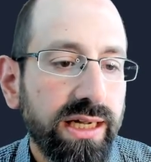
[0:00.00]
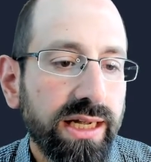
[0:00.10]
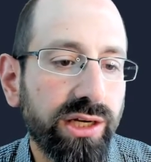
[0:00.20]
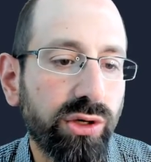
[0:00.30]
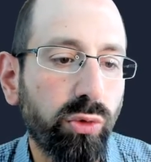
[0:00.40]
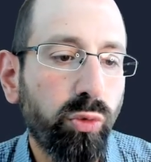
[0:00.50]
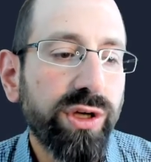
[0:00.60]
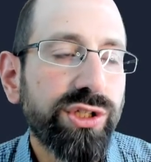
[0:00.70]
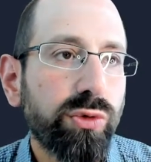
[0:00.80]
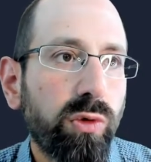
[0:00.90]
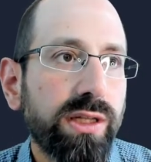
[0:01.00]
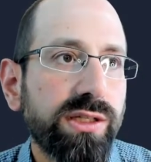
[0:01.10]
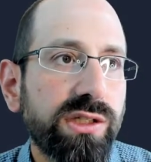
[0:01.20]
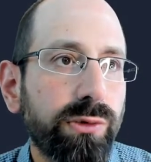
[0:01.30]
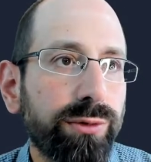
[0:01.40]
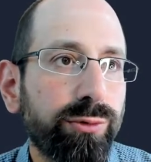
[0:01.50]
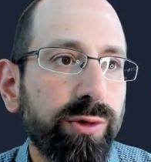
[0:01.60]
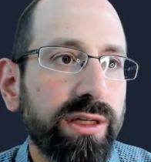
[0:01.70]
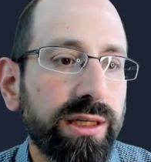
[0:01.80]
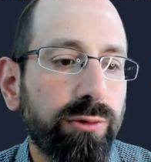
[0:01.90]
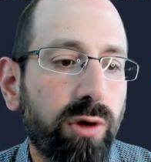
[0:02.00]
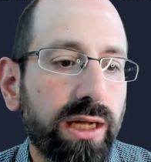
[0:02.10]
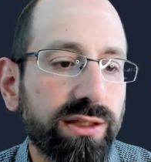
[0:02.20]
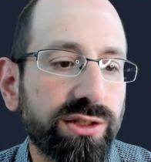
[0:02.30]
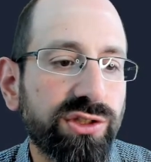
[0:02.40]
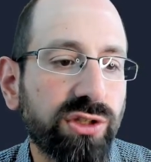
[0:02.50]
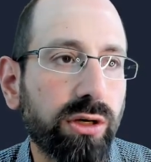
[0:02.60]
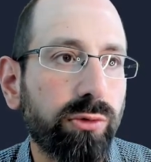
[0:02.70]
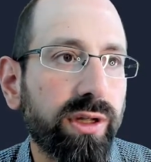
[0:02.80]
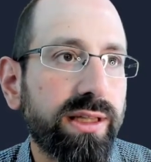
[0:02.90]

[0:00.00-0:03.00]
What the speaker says: Which ones do we really want to start with?